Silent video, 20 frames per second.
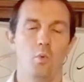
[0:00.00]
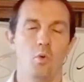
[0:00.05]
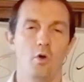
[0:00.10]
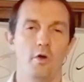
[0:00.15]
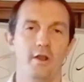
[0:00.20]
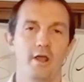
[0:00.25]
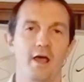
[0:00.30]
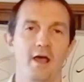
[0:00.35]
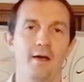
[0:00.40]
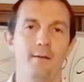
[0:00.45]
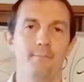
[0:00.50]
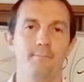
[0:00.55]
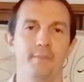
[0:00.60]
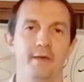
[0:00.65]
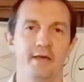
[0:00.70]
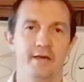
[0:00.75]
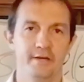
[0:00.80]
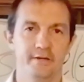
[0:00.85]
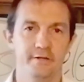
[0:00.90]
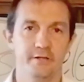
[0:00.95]
What
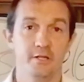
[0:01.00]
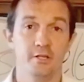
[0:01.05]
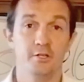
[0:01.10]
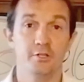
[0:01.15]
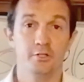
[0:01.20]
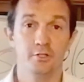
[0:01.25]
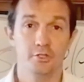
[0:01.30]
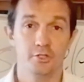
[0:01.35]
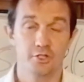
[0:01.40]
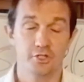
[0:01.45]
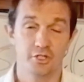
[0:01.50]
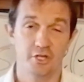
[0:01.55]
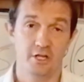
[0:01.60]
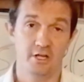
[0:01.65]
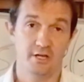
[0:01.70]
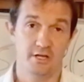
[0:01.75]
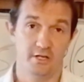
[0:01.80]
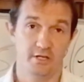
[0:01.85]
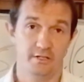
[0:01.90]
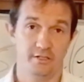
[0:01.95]
about
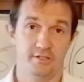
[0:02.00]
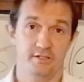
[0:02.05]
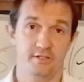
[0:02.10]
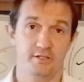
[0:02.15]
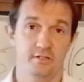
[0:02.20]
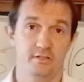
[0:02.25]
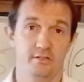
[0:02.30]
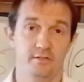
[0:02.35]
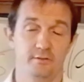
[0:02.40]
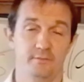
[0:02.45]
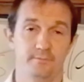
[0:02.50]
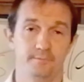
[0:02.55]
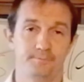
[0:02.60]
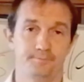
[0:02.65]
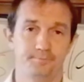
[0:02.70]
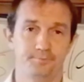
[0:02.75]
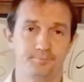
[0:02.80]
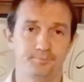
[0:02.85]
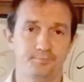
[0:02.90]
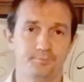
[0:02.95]
sharks?
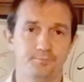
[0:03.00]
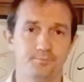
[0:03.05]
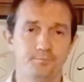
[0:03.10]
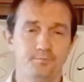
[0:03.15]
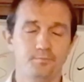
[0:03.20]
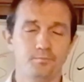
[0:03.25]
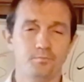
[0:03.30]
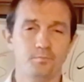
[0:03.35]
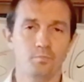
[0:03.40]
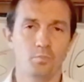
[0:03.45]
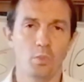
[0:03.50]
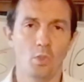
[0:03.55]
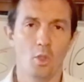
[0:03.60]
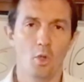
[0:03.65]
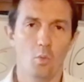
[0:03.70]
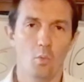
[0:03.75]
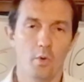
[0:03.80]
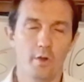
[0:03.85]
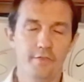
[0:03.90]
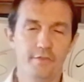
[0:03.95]

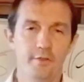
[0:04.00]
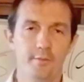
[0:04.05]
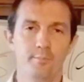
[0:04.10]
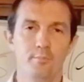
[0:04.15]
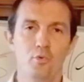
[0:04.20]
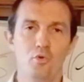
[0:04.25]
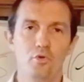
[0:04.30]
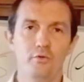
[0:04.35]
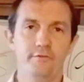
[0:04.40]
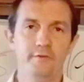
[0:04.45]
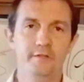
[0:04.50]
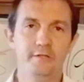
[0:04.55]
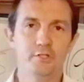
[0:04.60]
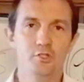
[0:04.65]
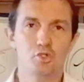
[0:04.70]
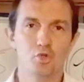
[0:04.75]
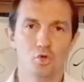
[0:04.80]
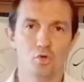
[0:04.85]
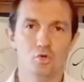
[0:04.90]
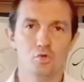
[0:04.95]
When the
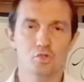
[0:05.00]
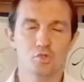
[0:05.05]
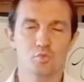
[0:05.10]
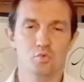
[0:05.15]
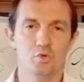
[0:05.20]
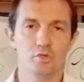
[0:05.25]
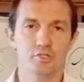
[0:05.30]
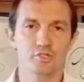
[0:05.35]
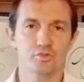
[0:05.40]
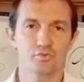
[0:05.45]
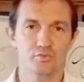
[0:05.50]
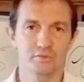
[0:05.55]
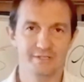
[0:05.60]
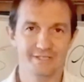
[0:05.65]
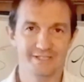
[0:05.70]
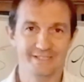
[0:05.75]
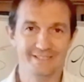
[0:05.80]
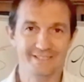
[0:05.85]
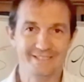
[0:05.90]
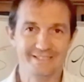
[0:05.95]
movie Jaws was
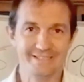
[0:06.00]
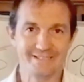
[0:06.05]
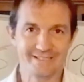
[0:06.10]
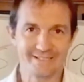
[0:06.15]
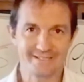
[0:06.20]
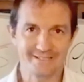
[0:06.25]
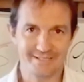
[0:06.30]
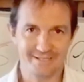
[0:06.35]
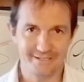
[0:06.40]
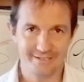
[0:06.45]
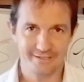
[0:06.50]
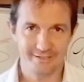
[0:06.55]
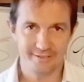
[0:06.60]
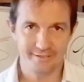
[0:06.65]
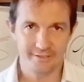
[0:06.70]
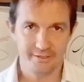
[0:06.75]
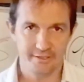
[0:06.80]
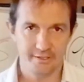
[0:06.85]
released,